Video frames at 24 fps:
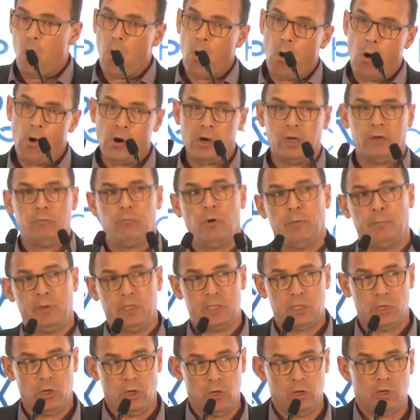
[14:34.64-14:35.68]
or, when we
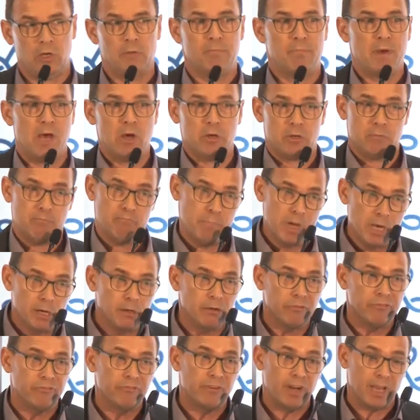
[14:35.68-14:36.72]
talk about
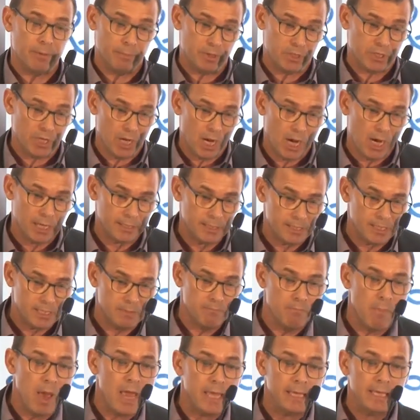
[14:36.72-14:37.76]
mineral flame retardants,
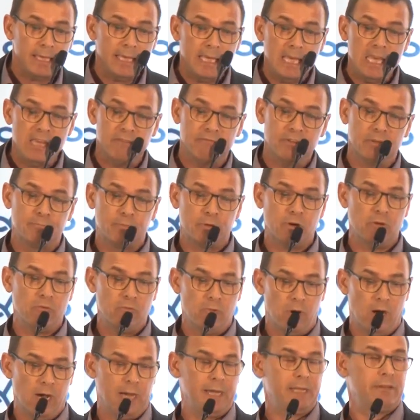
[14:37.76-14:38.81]
may even
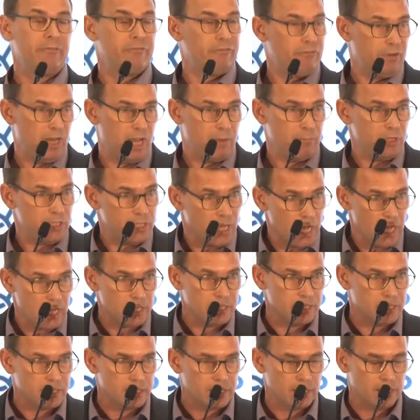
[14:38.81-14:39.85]
provide flame
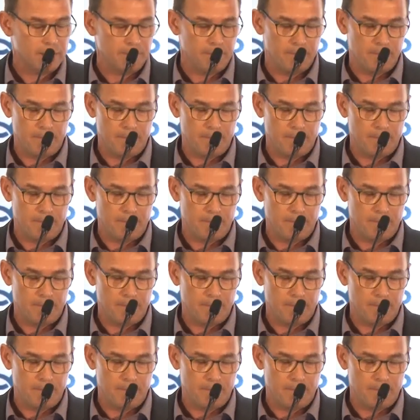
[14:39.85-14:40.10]
retardancy.